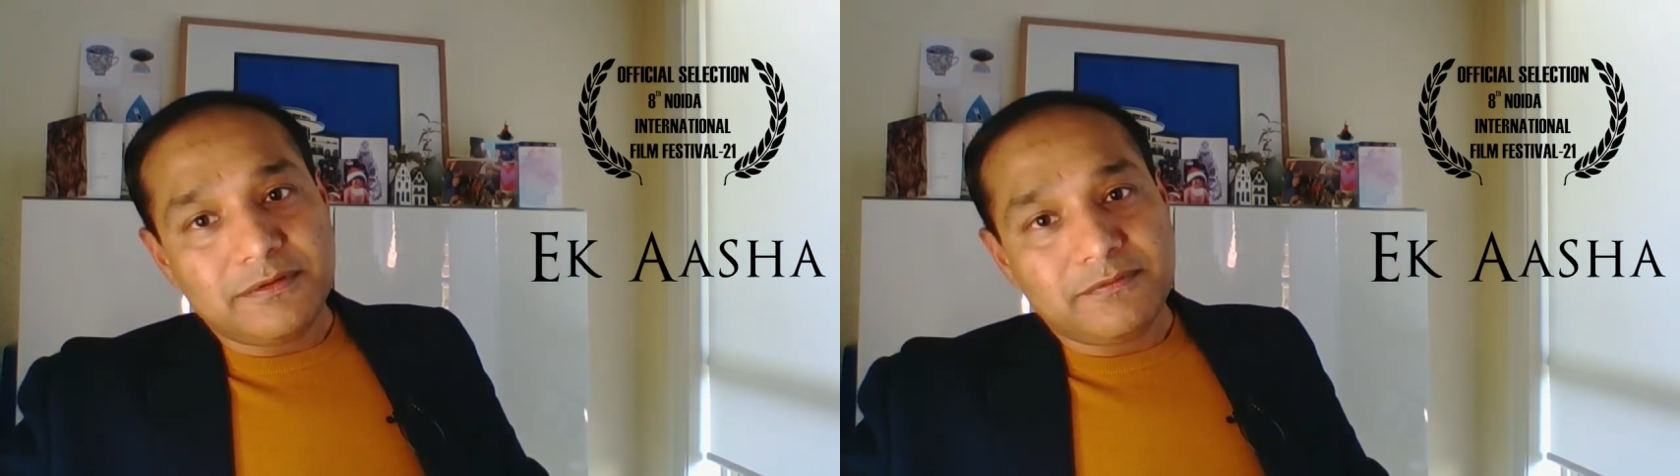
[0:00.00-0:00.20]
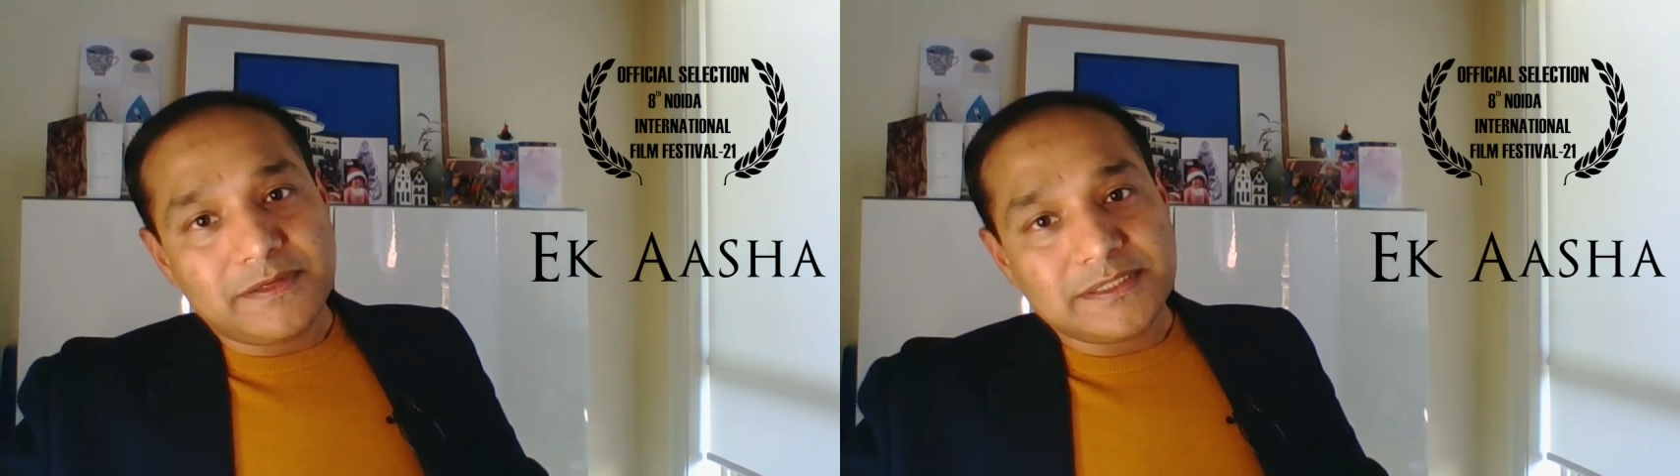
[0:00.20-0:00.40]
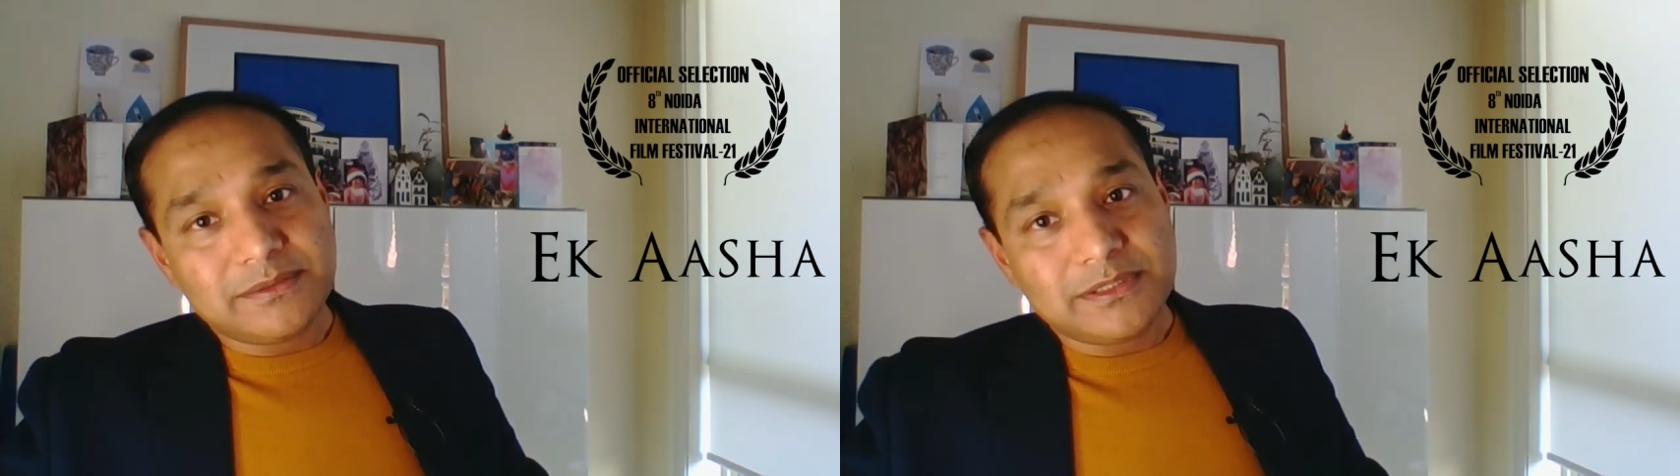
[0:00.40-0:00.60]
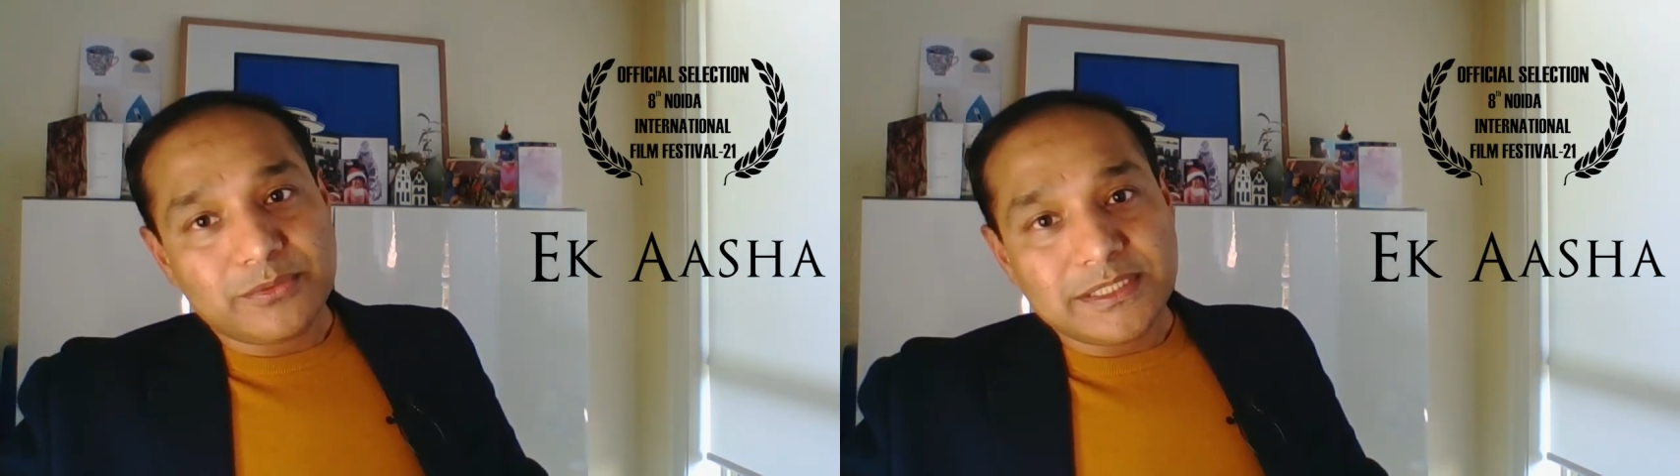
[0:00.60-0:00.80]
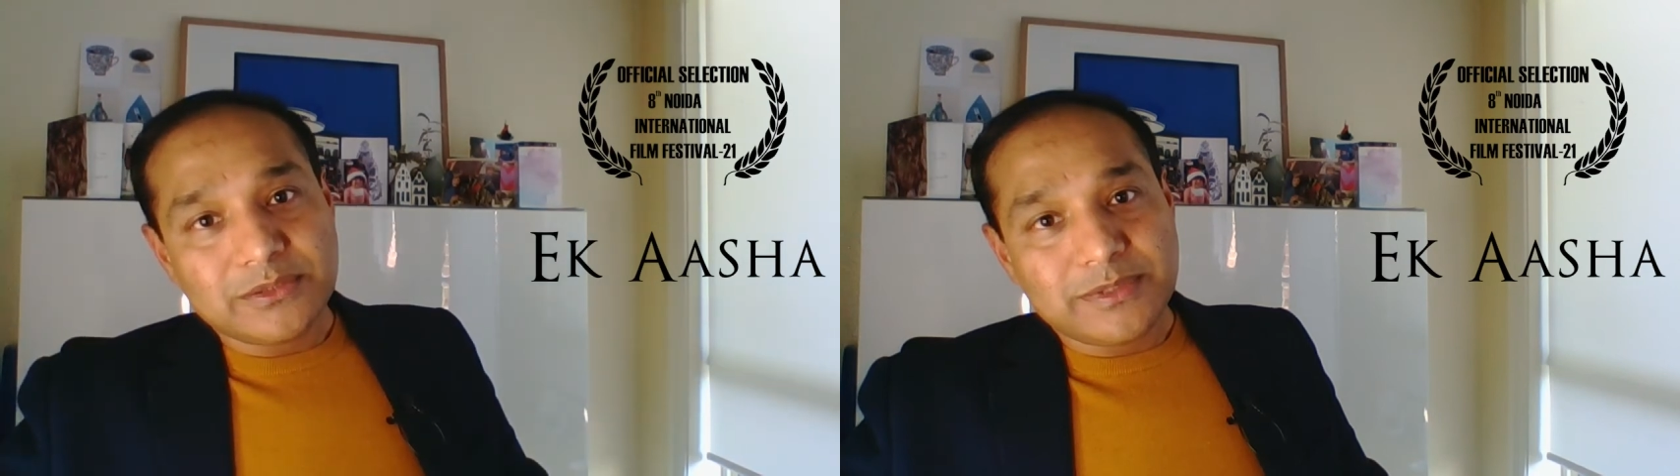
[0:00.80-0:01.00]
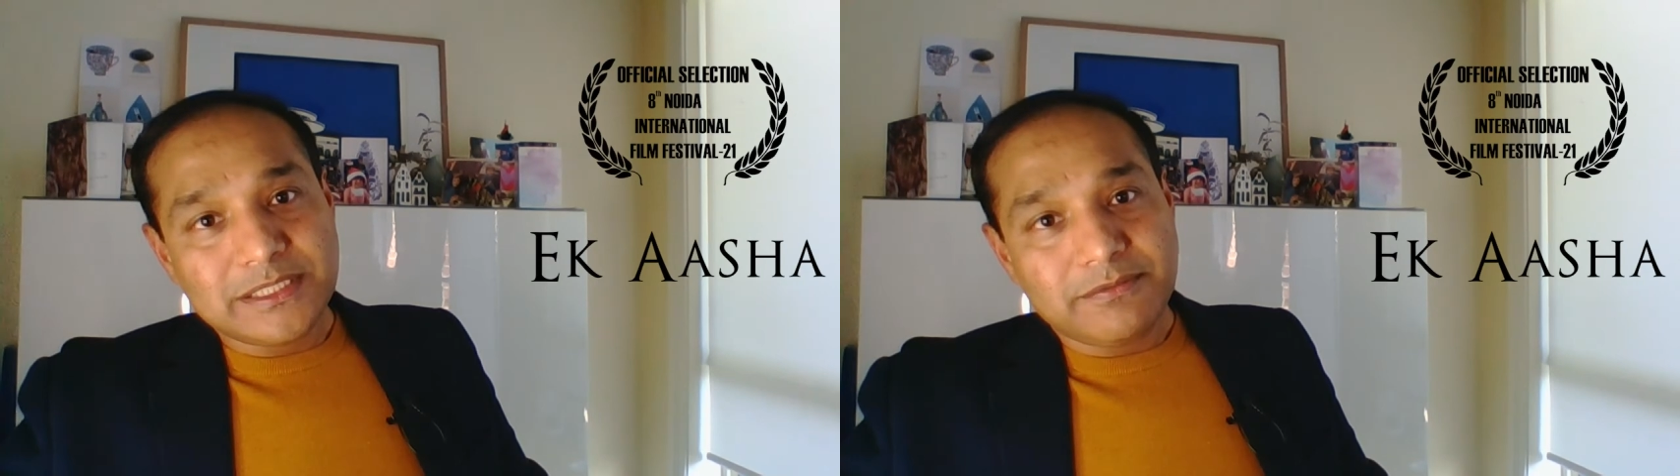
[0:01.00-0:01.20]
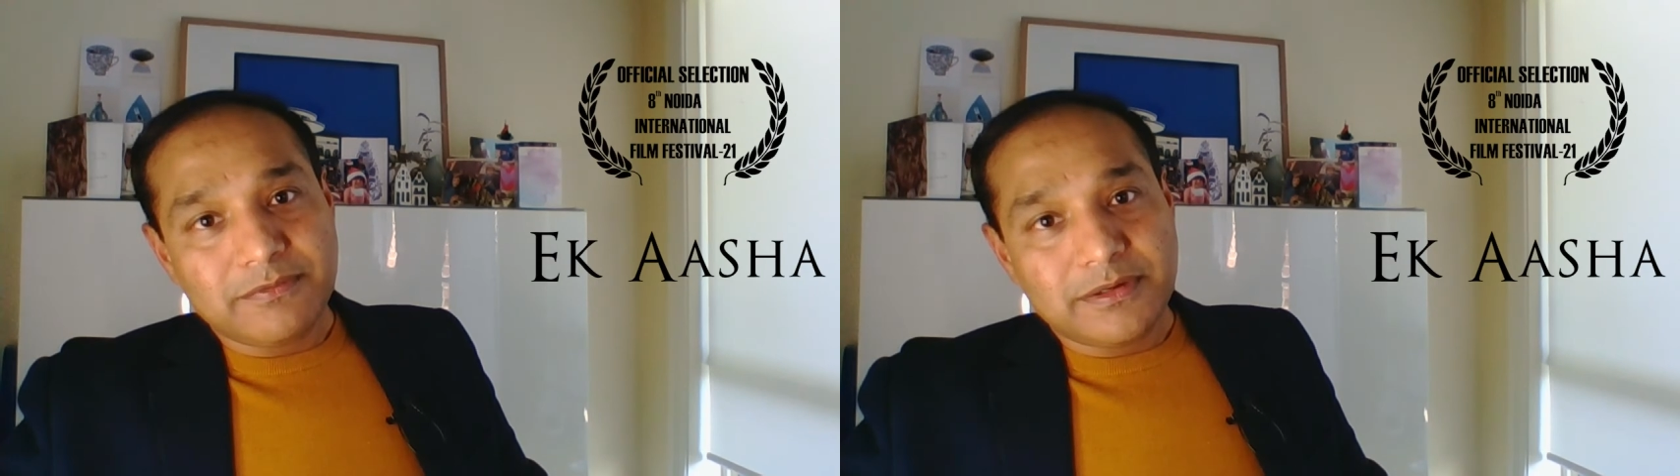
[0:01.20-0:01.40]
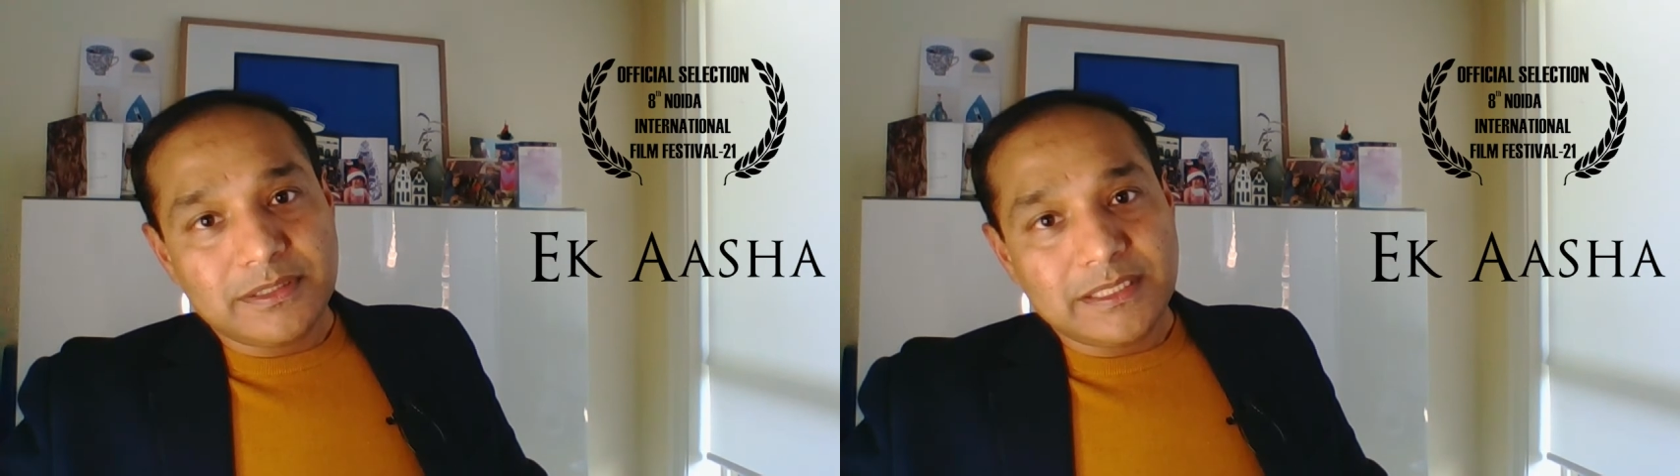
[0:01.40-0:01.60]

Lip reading: Festival 2021